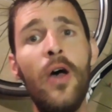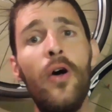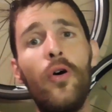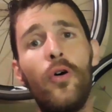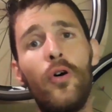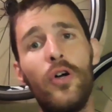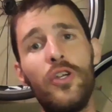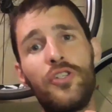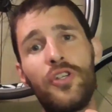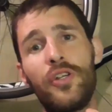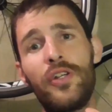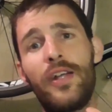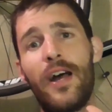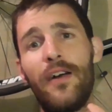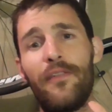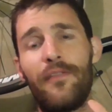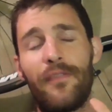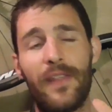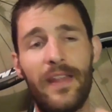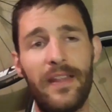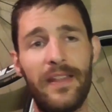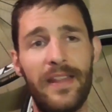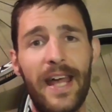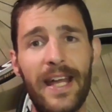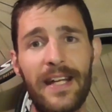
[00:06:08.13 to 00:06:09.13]
or you should go
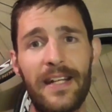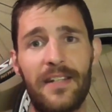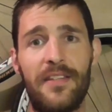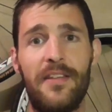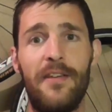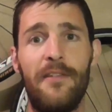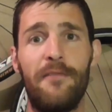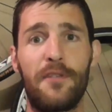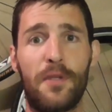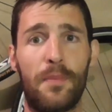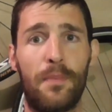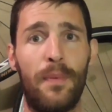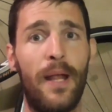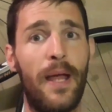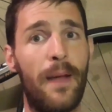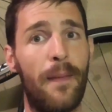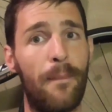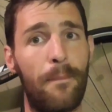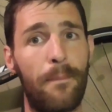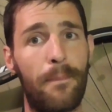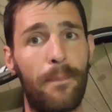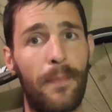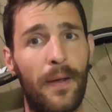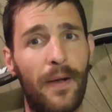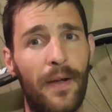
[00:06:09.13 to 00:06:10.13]
for the negative
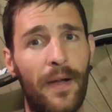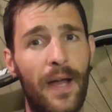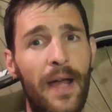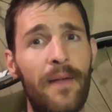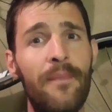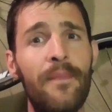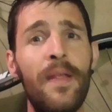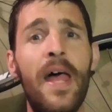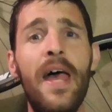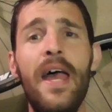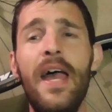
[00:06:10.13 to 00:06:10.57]
split. Okay,